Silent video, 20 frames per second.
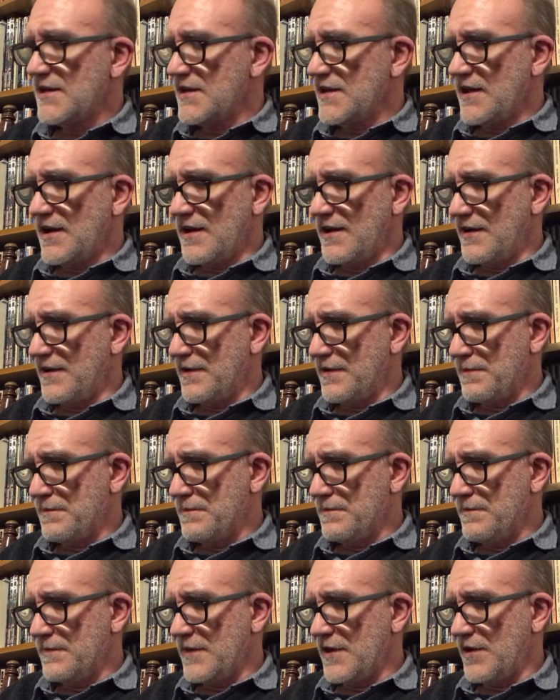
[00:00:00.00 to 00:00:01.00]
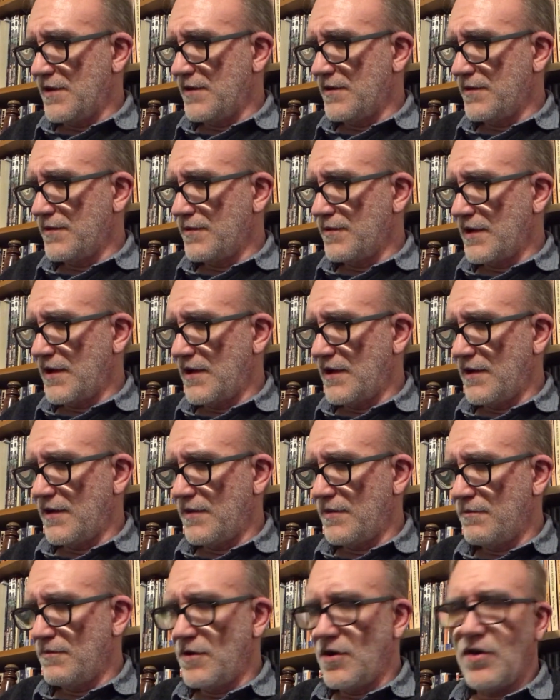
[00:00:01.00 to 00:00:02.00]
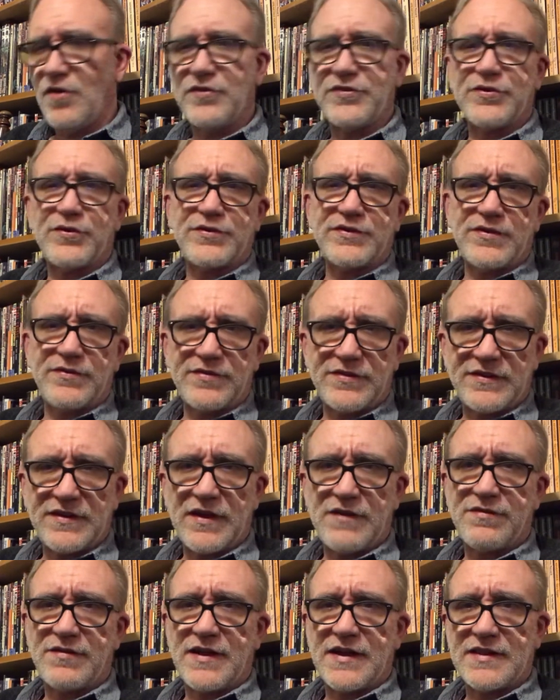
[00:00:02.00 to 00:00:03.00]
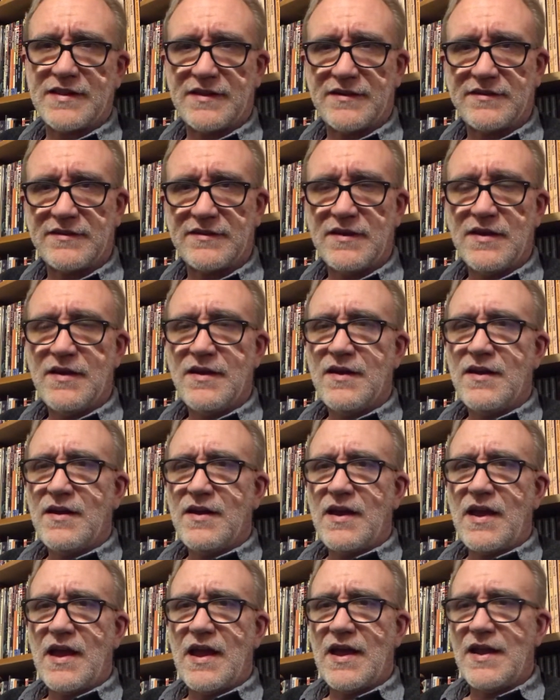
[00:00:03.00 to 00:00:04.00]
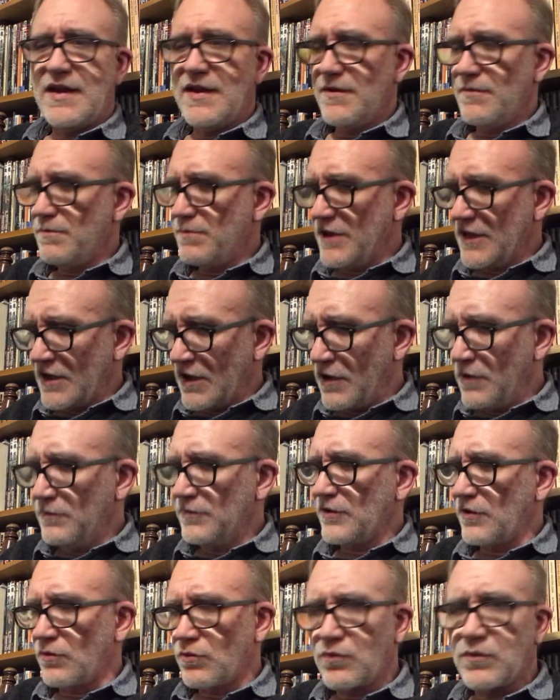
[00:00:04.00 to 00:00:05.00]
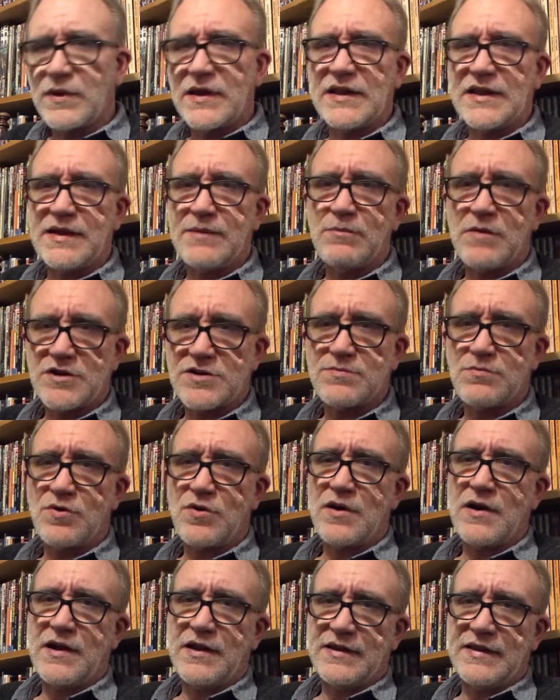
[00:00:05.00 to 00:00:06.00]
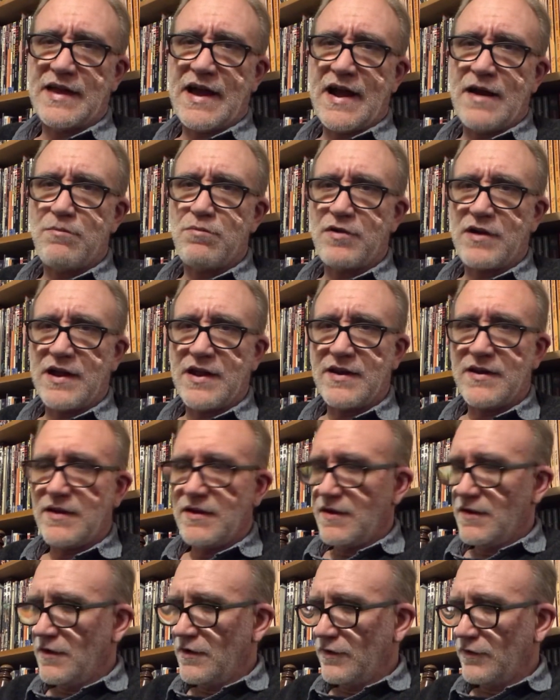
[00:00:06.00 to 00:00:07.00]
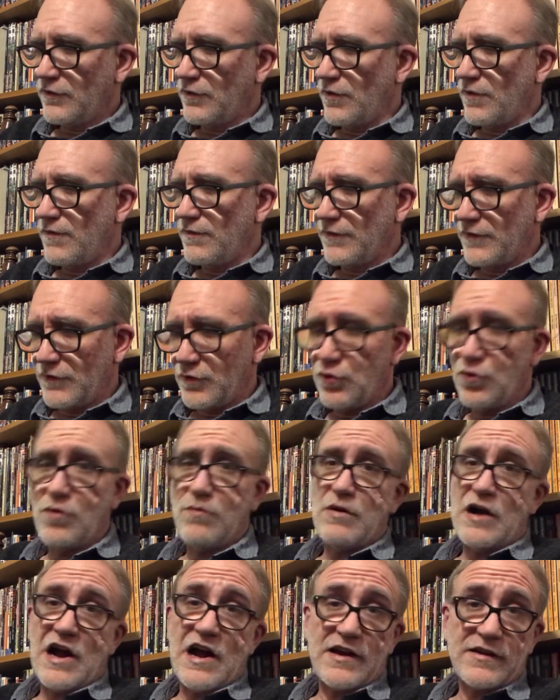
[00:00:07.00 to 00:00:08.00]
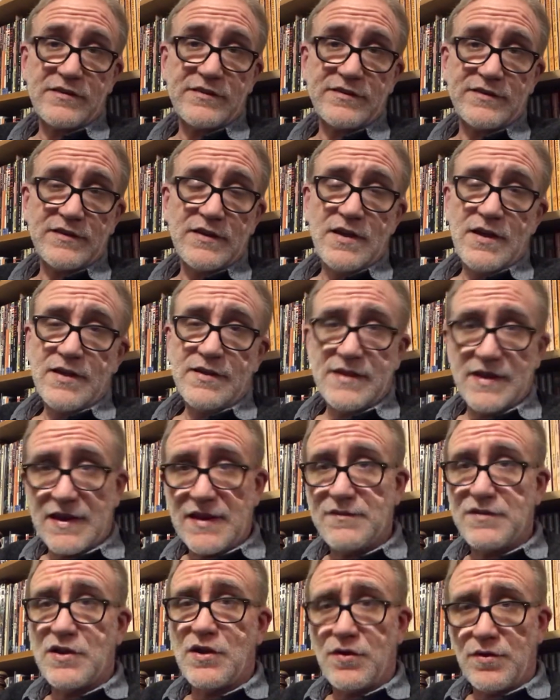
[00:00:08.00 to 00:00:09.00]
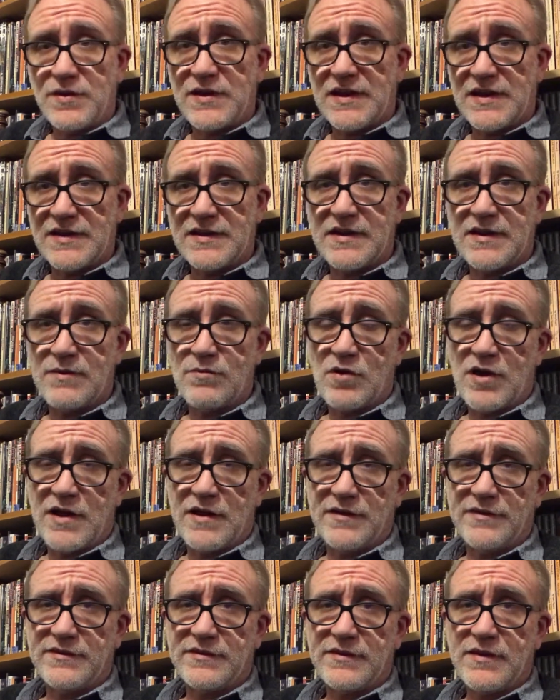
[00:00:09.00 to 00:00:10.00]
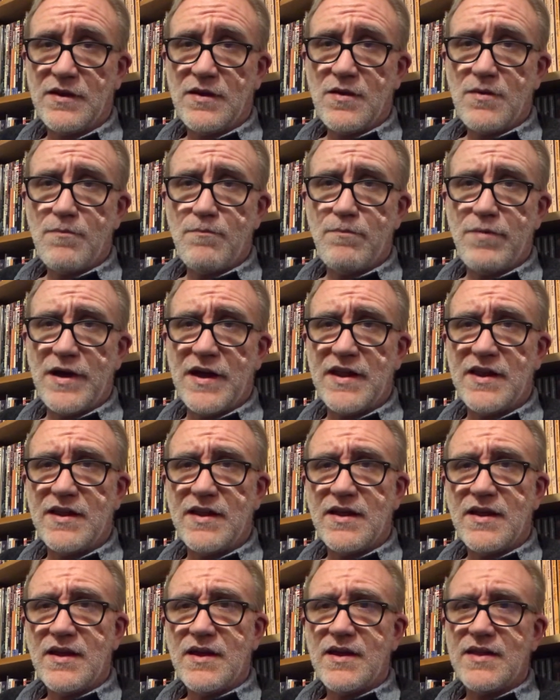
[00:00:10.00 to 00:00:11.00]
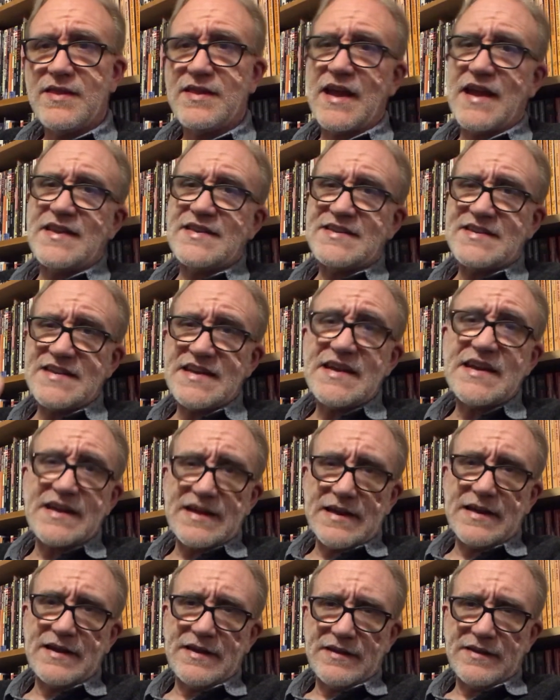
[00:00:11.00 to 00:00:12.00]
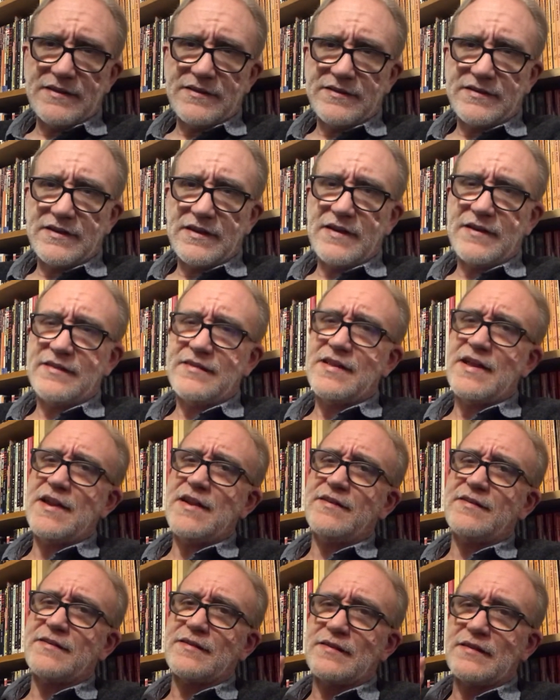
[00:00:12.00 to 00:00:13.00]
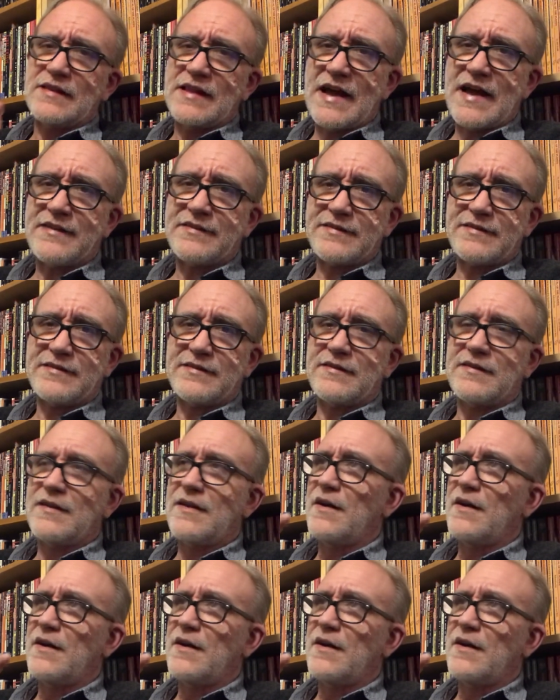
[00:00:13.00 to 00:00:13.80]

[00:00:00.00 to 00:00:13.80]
all sorts of stuff like this, and it becomes a really much more elaborate sort of toolbox than even OD&D was. But the idea is that it's less